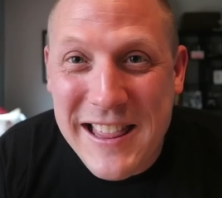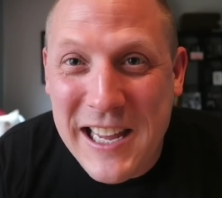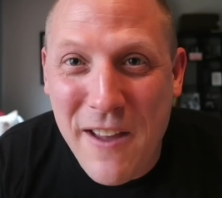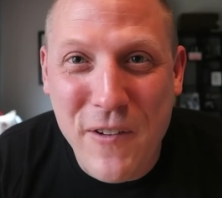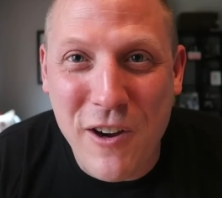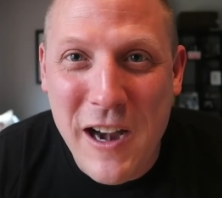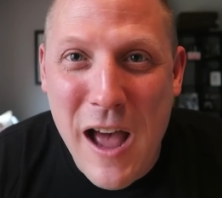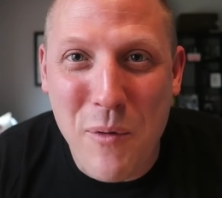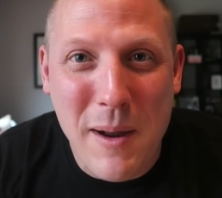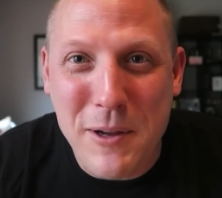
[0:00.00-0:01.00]
And I think I figured
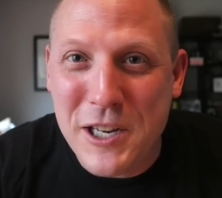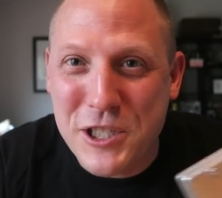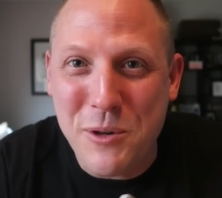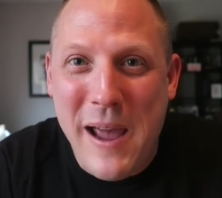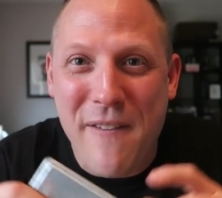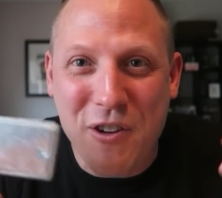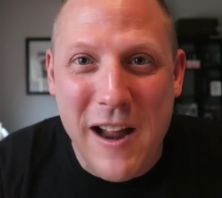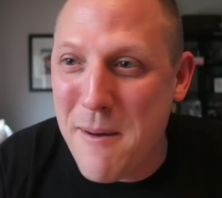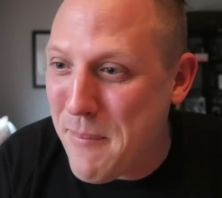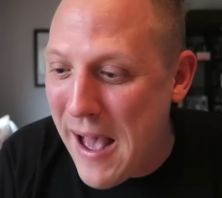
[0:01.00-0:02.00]
out what I'm gonna do after
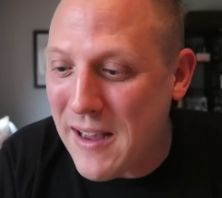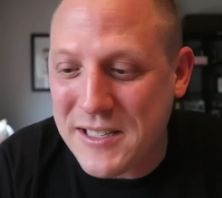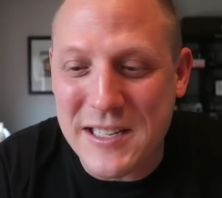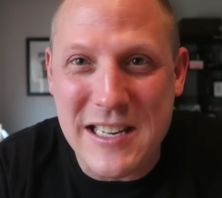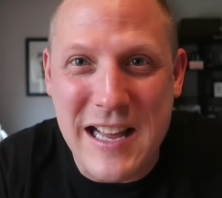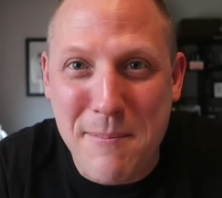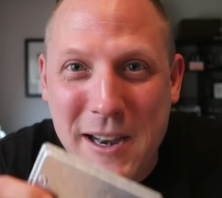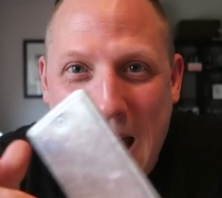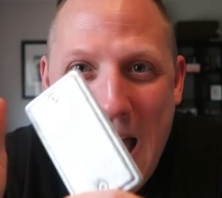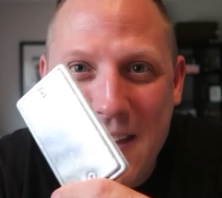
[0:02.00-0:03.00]
I unbox this is I'm
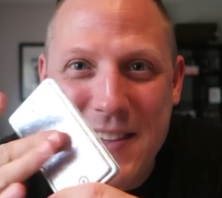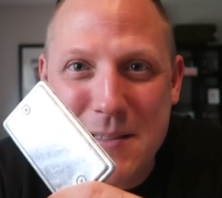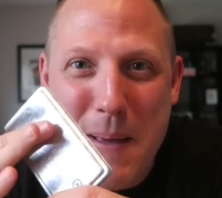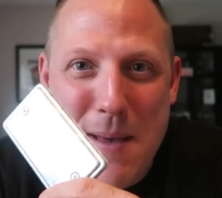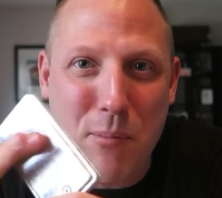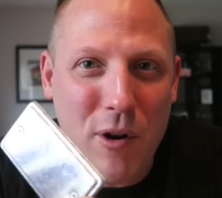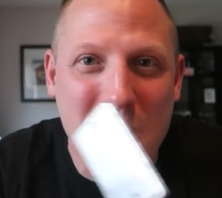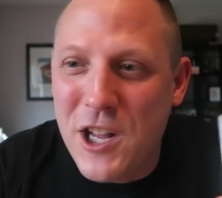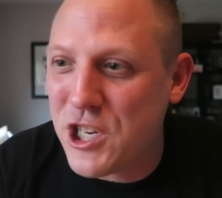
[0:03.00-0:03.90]
gonna hide this bad boy.